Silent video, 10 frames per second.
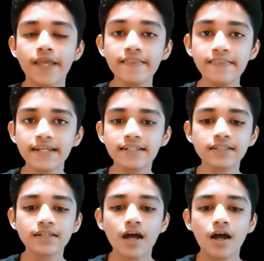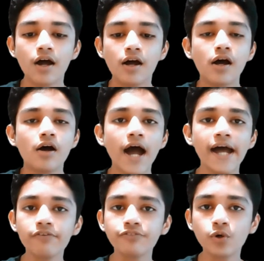In this,
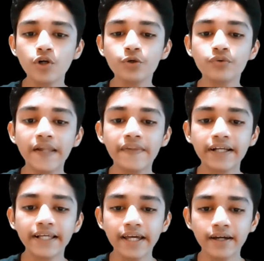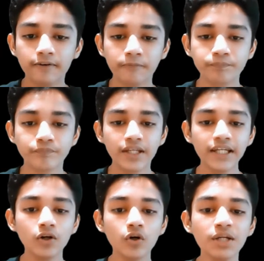I have told you that the king
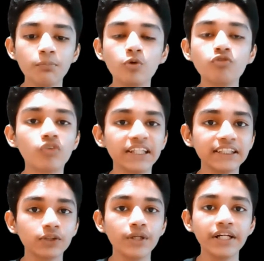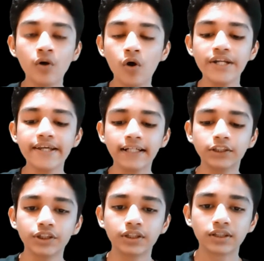can only move one square in all
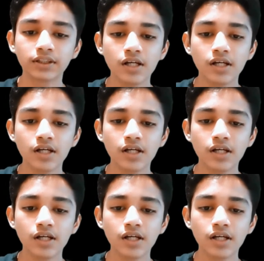directions.